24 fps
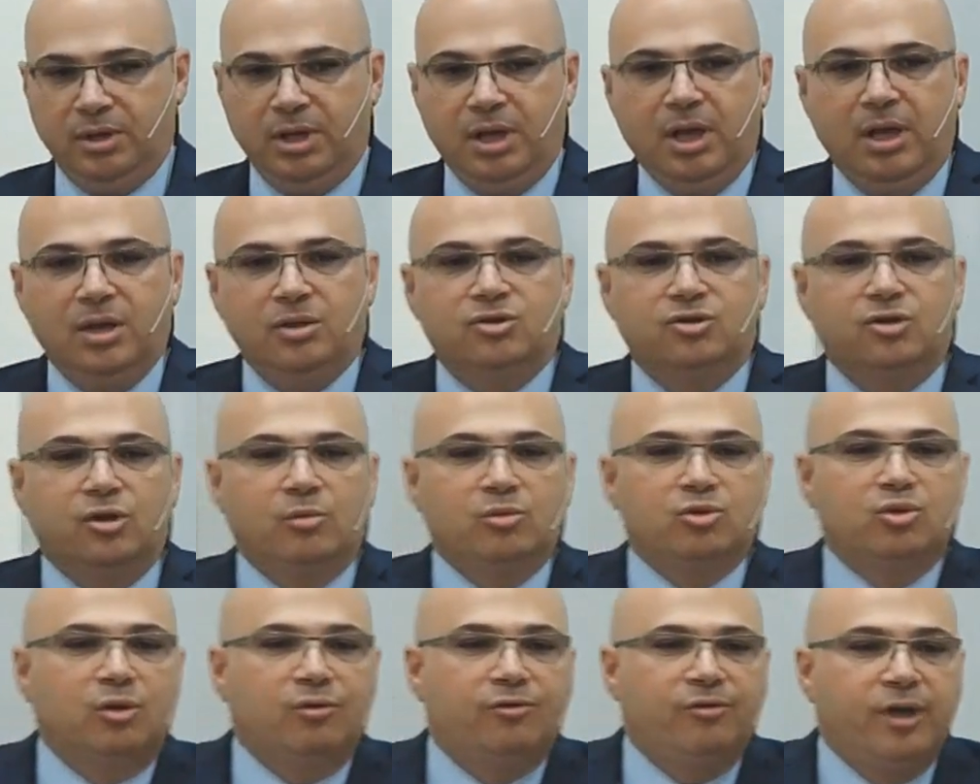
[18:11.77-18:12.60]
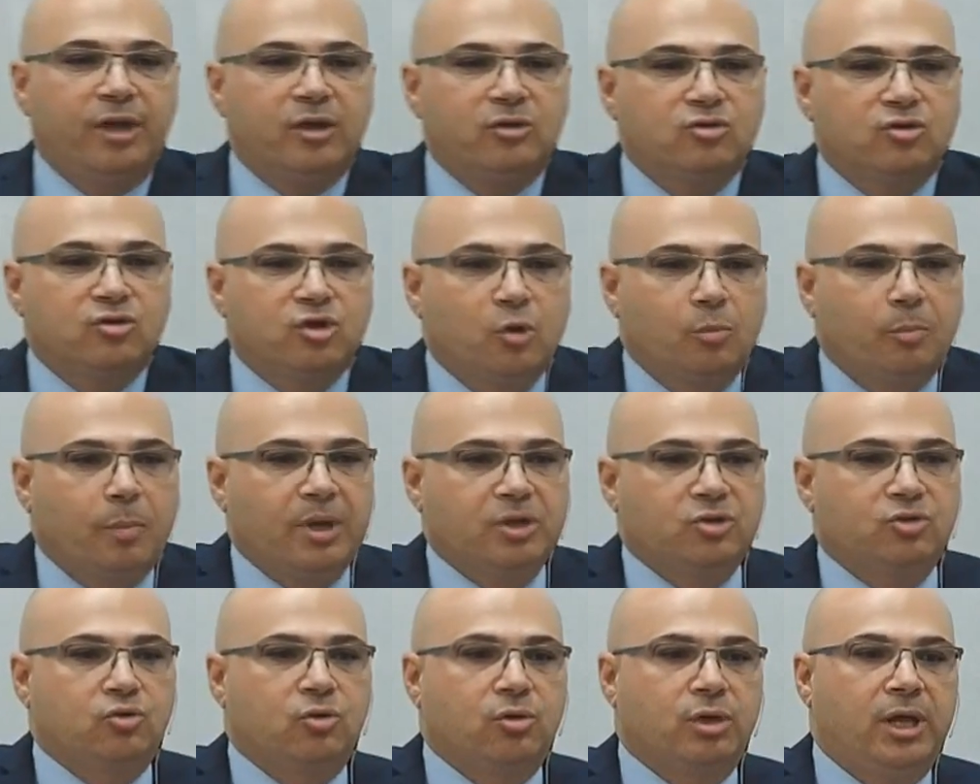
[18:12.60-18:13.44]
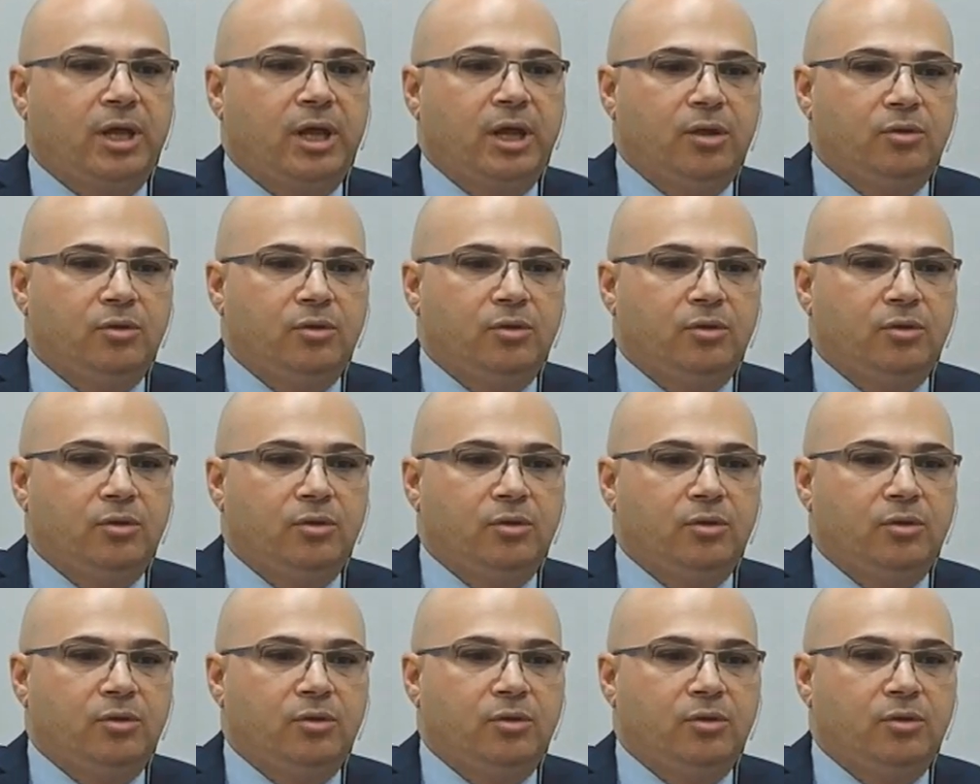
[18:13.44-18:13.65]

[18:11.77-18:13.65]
The sheep of our of